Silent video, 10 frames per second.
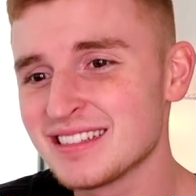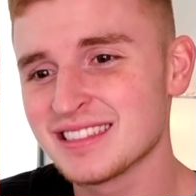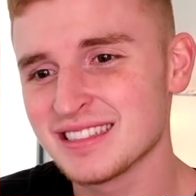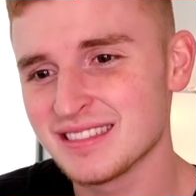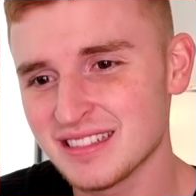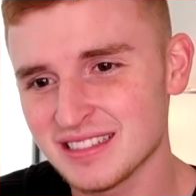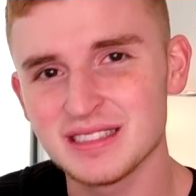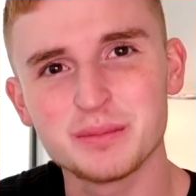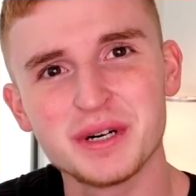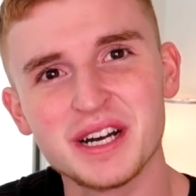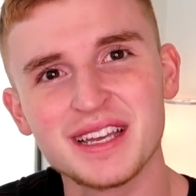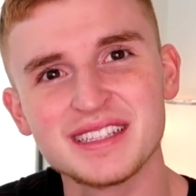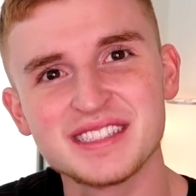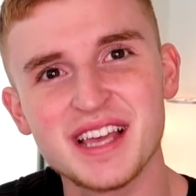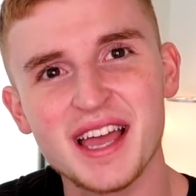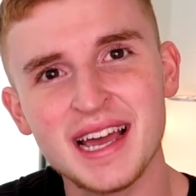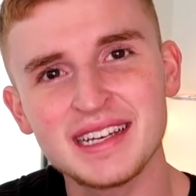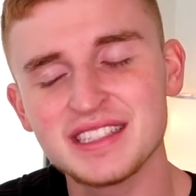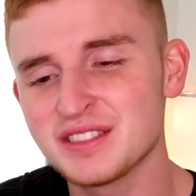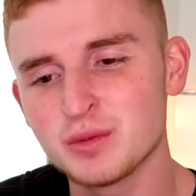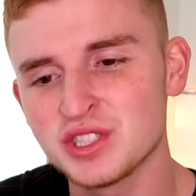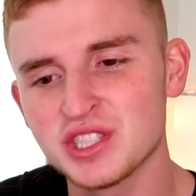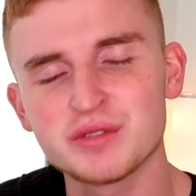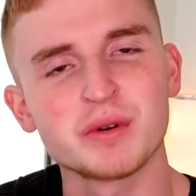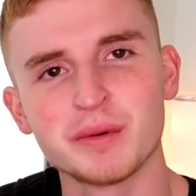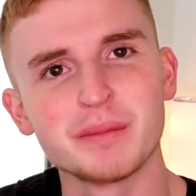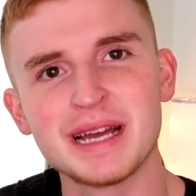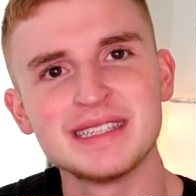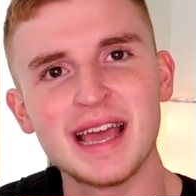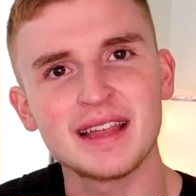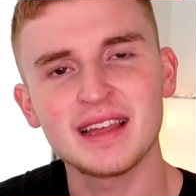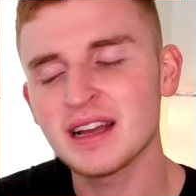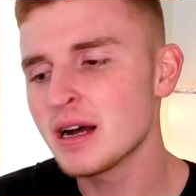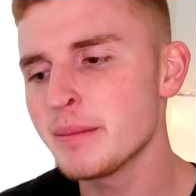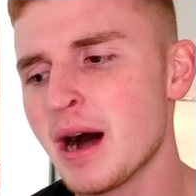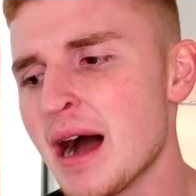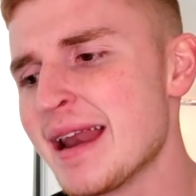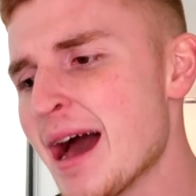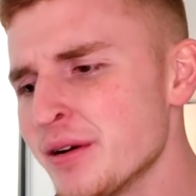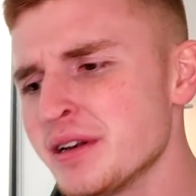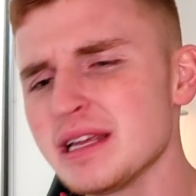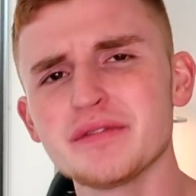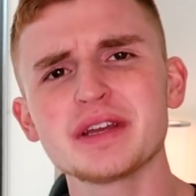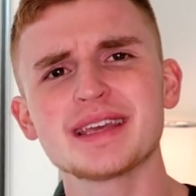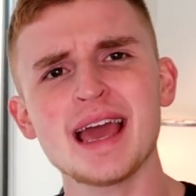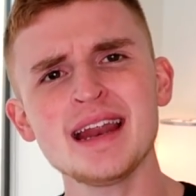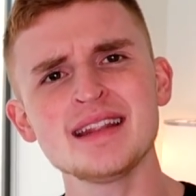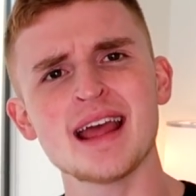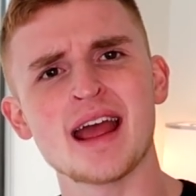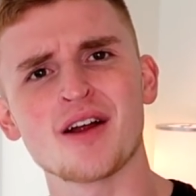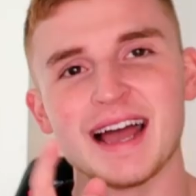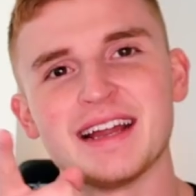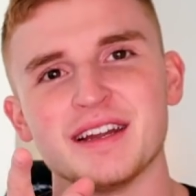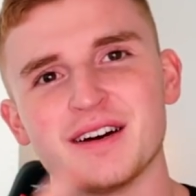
There's that it would just ruin my day. Like, come on, how did it even get in there? I